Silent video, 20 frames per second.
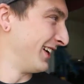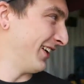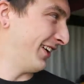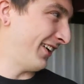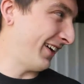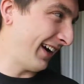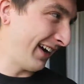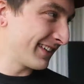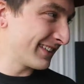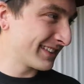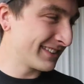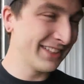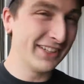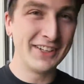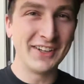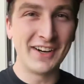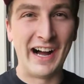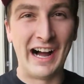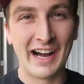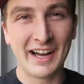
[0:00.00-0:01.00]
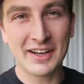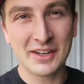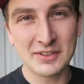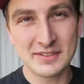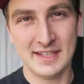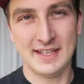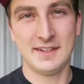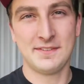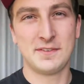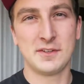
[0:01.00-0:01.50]
All right, so I'm gonna
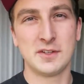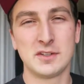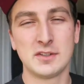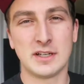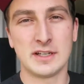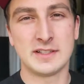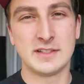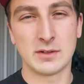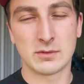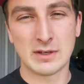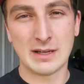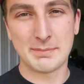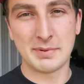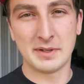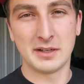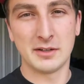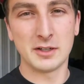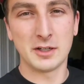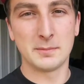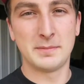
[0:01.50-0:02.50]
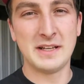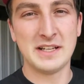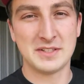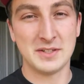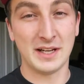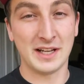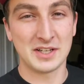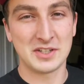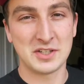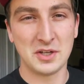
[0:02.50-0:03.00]
go take it for a, a rip in a little bit
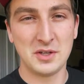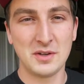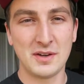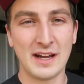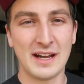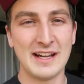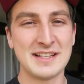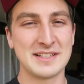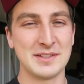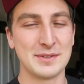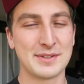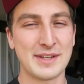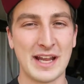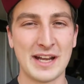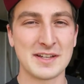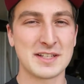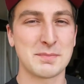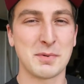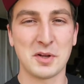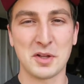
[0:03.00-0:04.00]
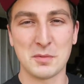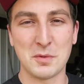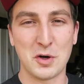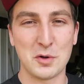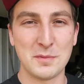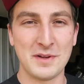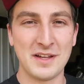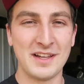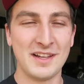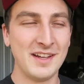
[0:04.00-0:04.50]
so I can show you guys. It was kind of spur of the
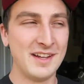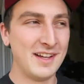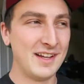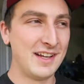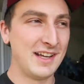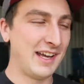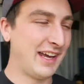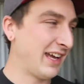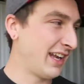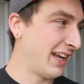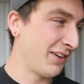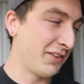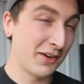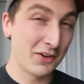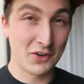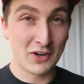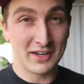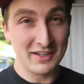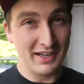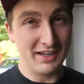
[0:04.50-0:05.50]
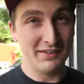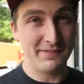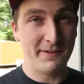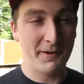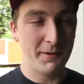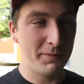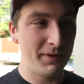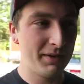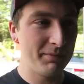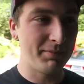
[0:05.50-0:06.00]
moment and I regret not
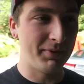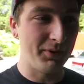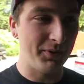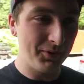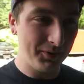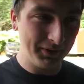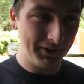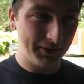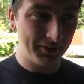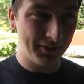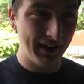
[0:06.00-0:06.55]
filming, but holy